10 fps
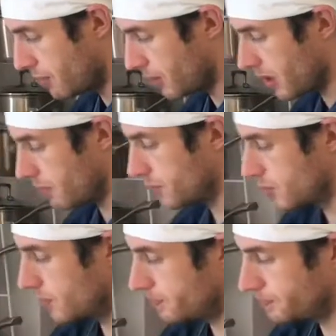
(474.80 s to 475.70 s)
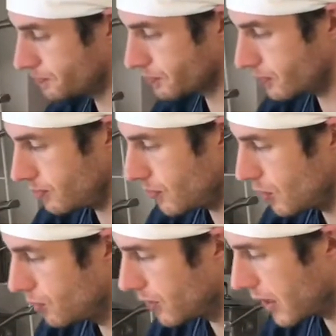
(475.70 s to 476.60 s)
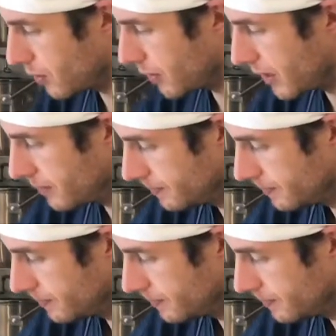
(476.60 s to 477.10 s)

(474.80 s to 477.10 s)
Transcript: becomes, move that out of the way.